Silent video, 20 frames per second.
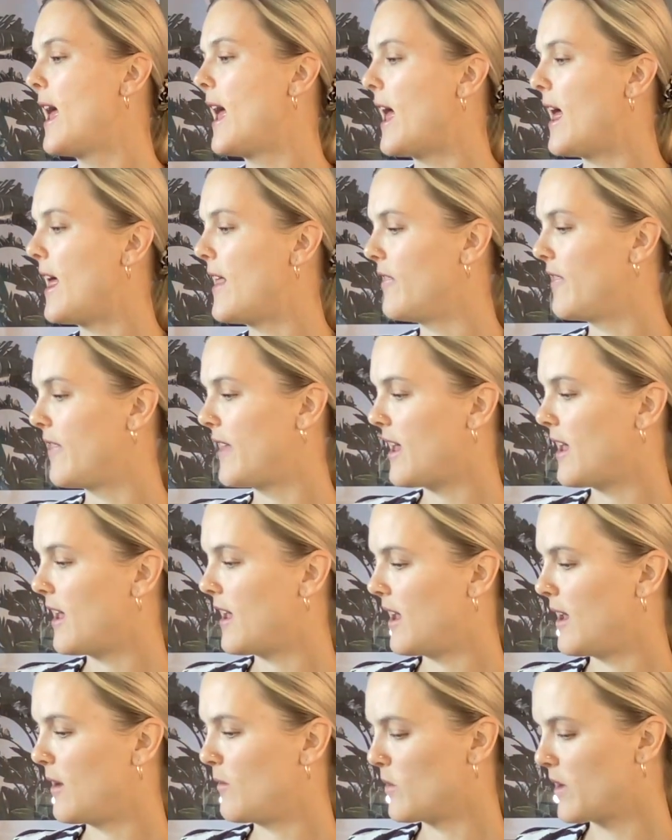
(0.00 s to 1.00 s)
And
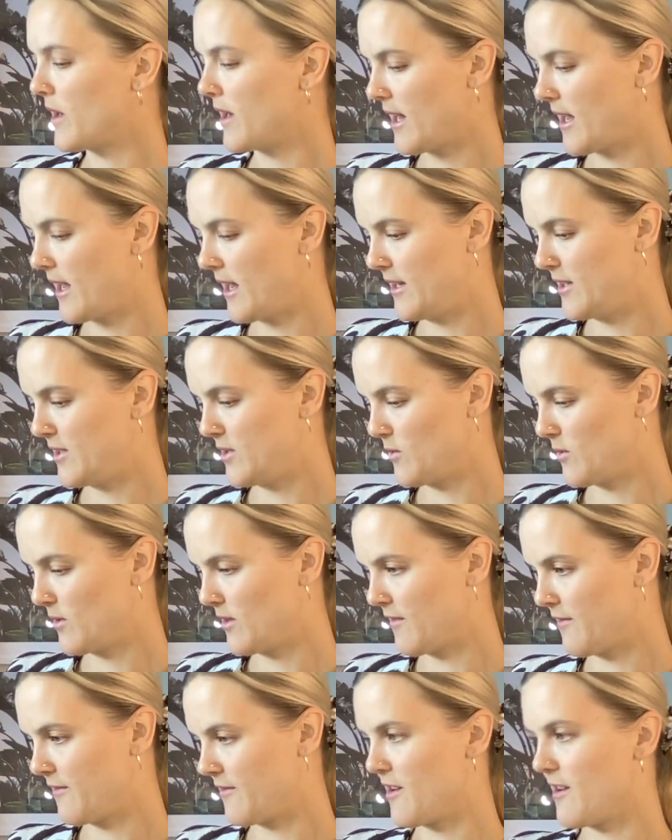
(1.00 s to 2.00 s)
then what did I do at
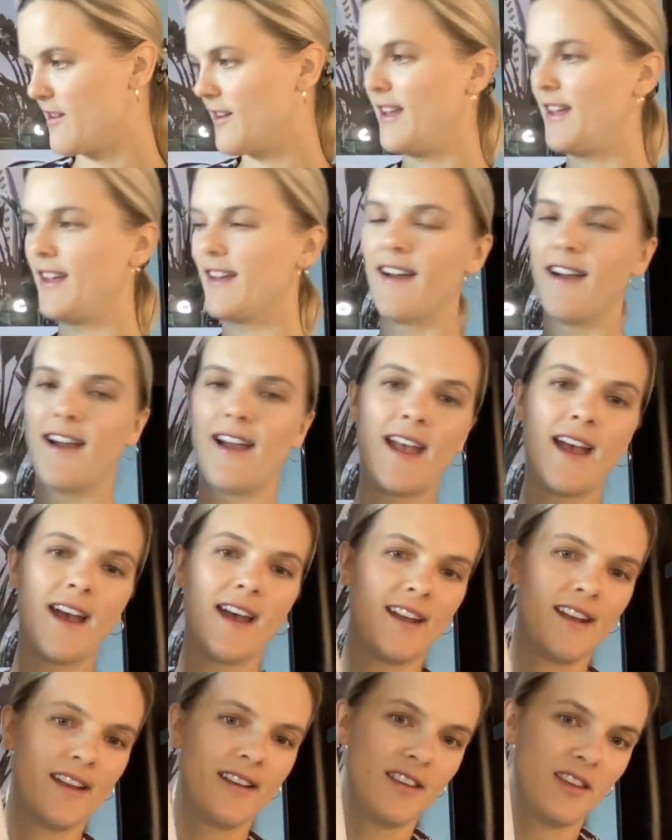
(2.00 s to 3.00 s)
the front here? I
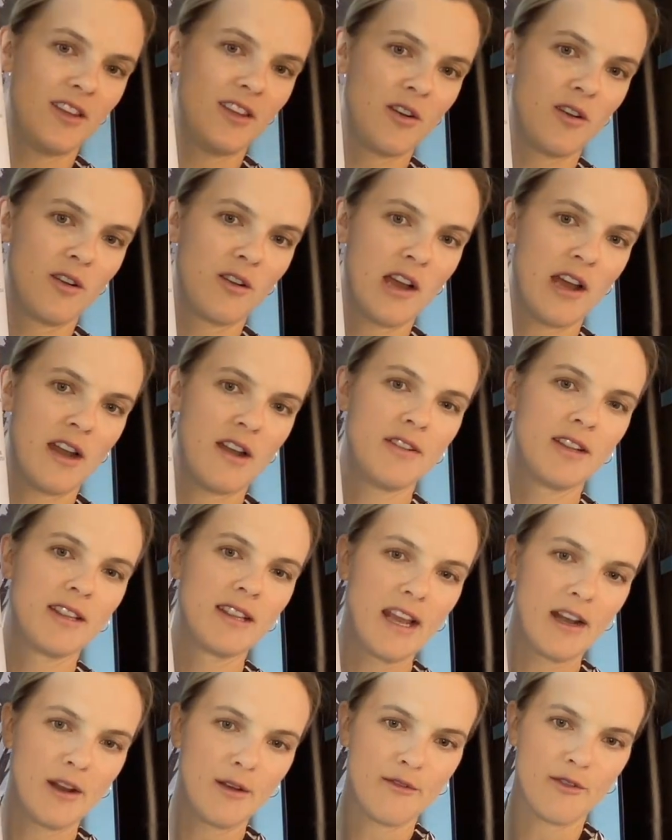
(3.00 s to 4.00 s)
had, kind of a
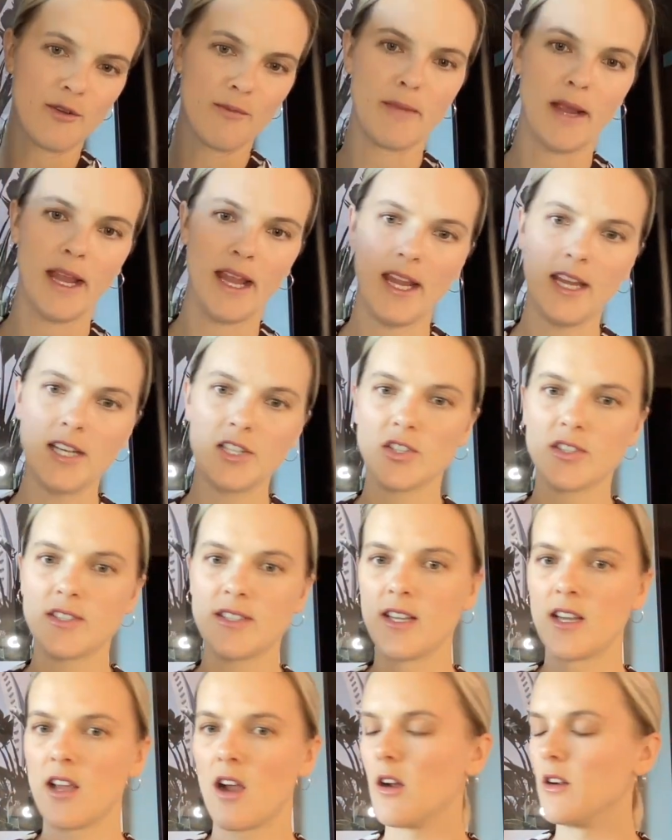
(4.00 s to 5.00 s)
letter from me just
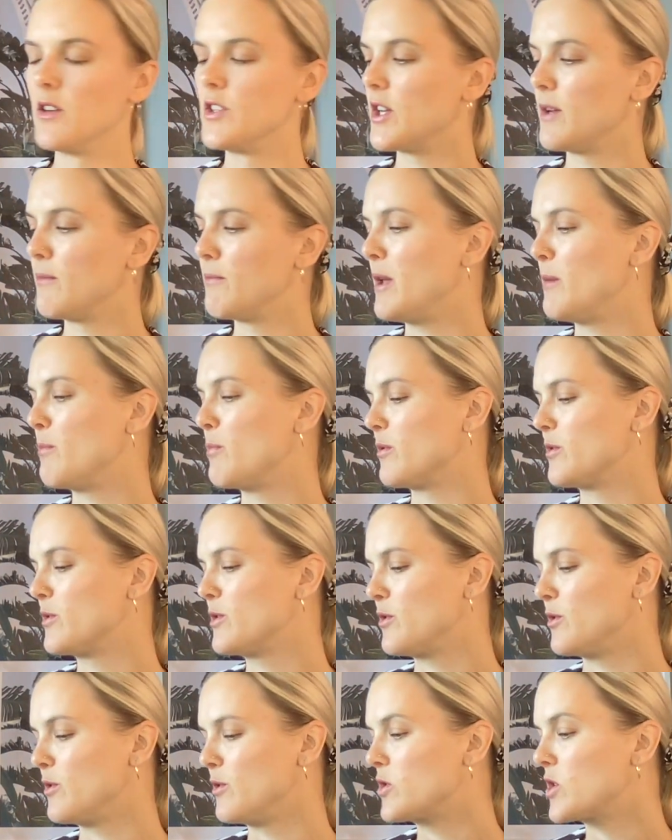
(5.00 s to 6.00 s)
encouraging people
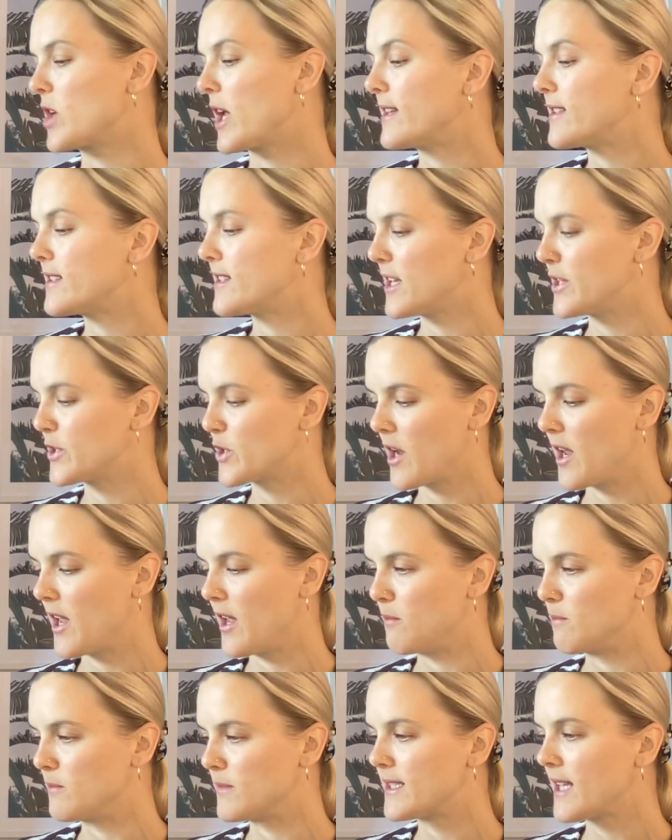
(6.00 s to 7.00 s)
to chase their
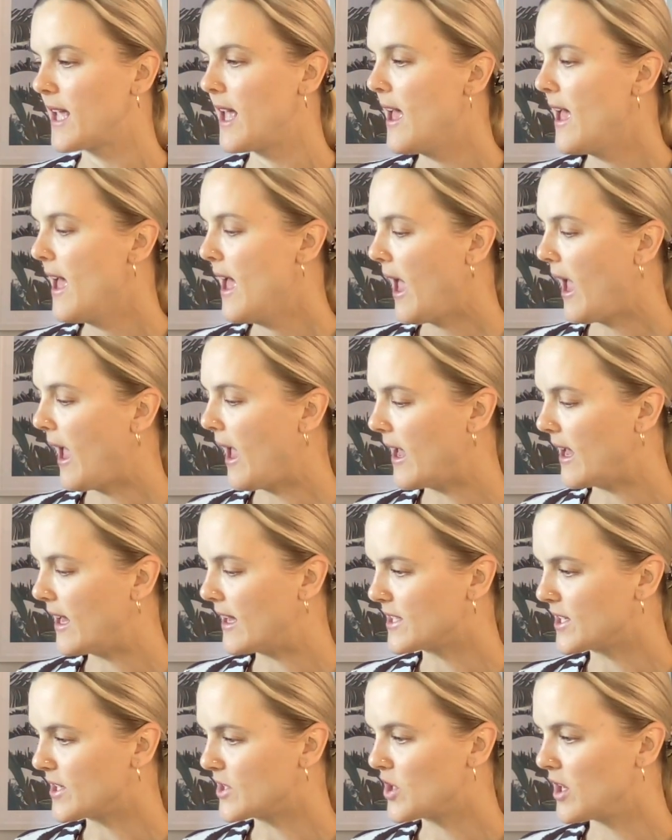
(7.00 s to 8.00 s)
dreams
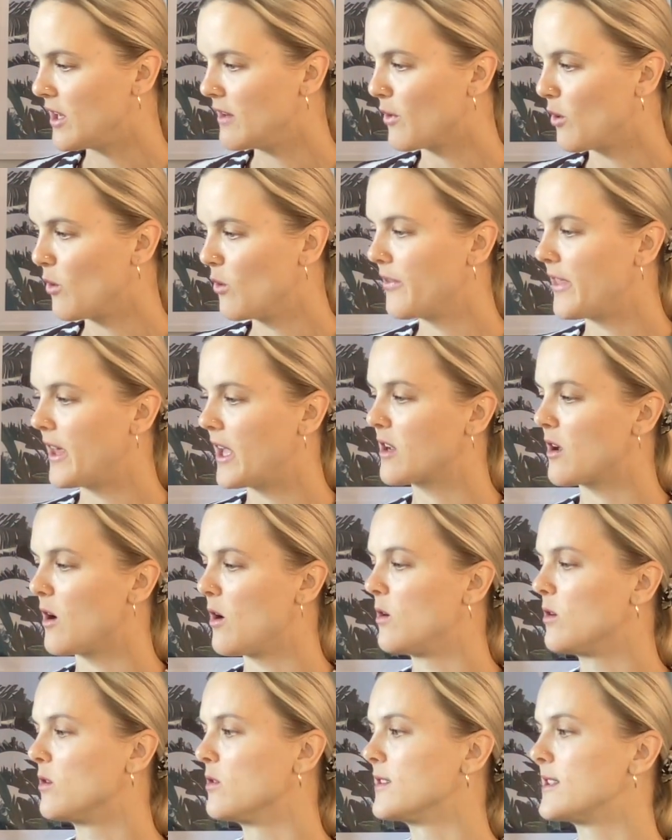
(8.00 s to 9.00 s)
and achieve all of their
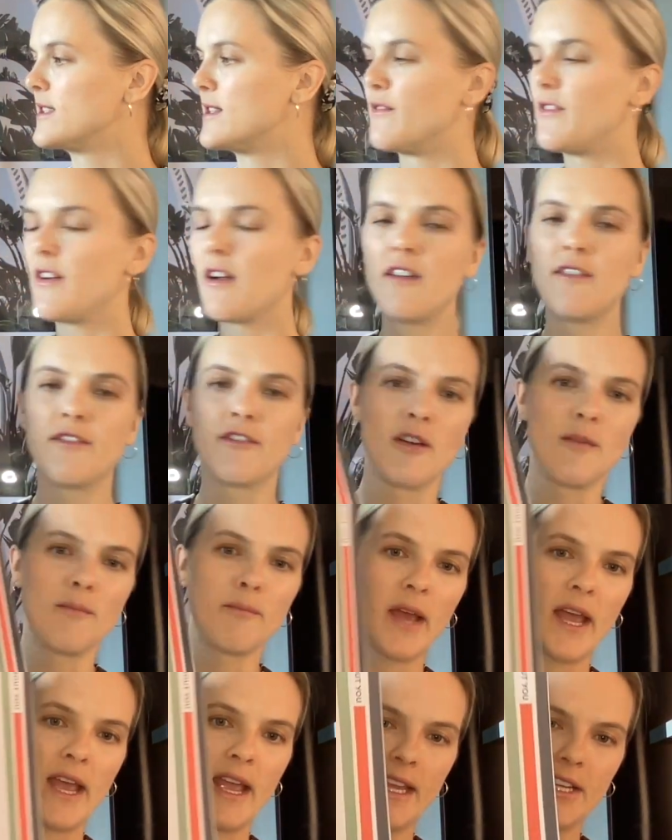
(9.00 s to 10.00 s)
goals. The very front
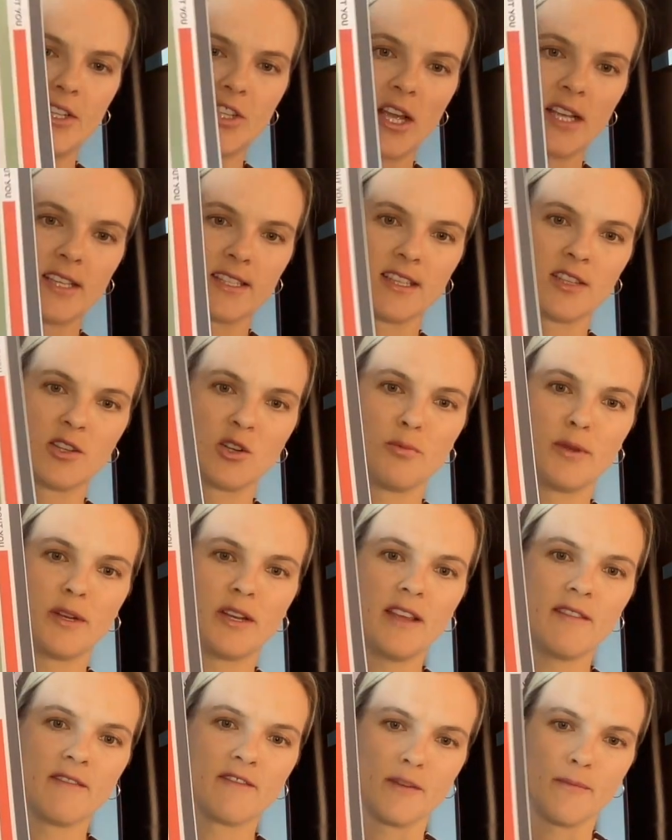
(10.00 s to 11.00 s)
page has a little bit
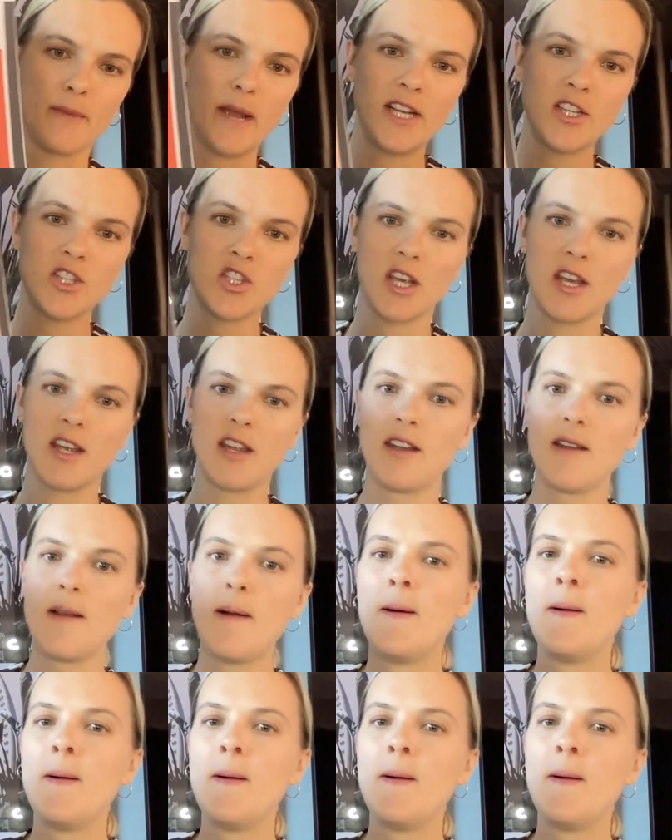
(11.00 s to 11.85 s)
of information,